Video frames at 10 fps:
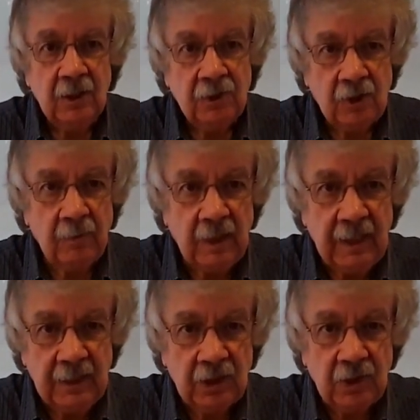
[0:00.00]
Trouble
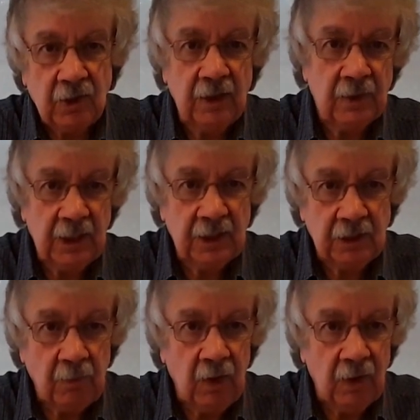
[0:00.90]
is, Kurdish
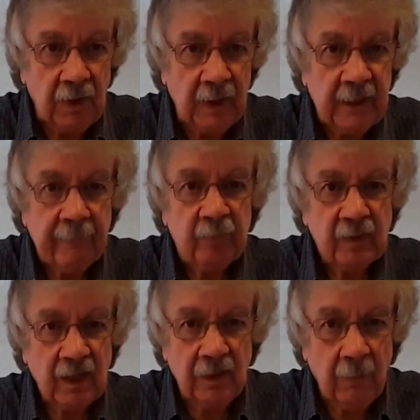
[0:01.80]
is murdered
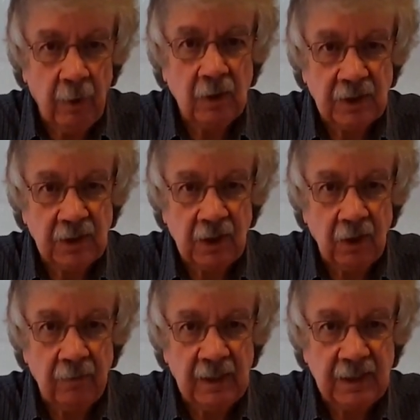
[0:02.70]
and the box has
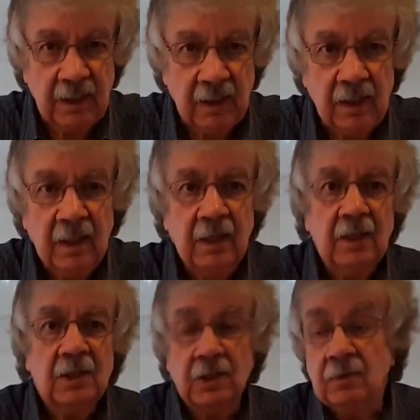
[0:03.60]
gone missing.
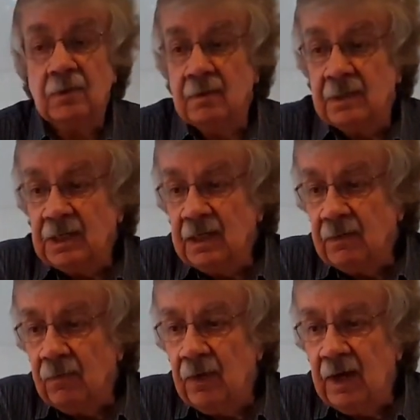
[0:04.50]
So all of a
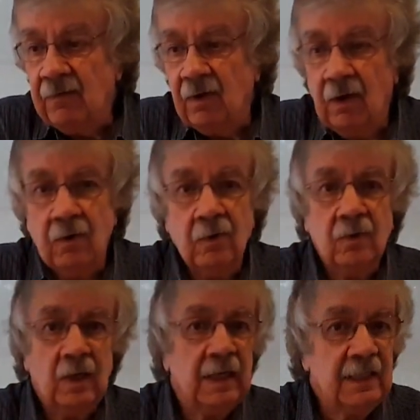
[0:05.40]
sudden, we have a whole
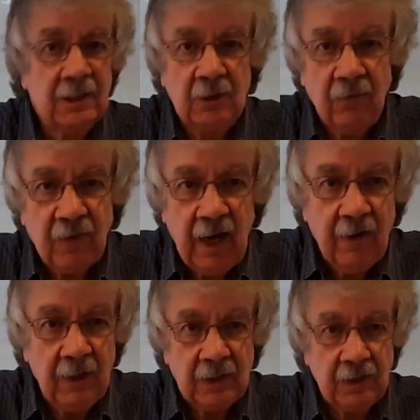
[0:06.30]
list of
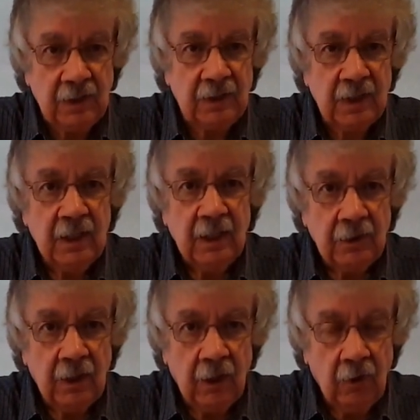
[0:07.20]
characters
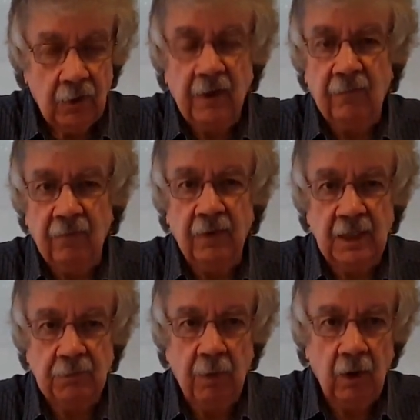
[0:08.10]
that are looking for
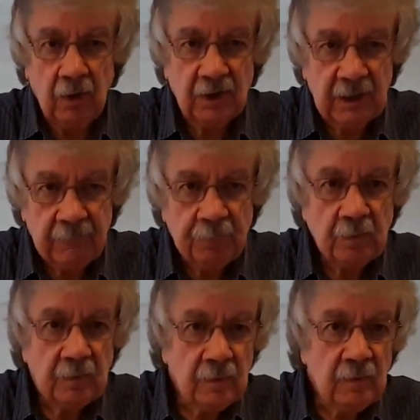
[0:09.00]
this box.
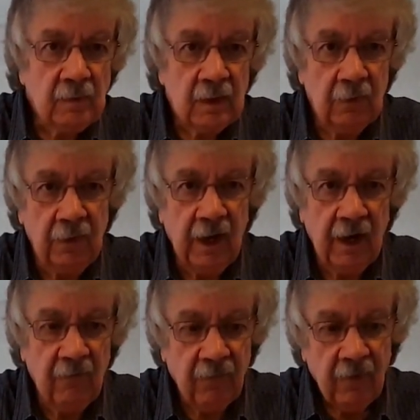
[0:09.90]
We
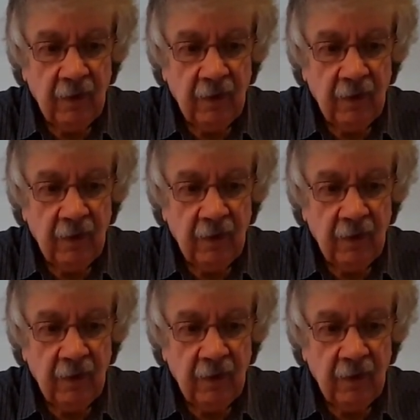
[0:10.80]
have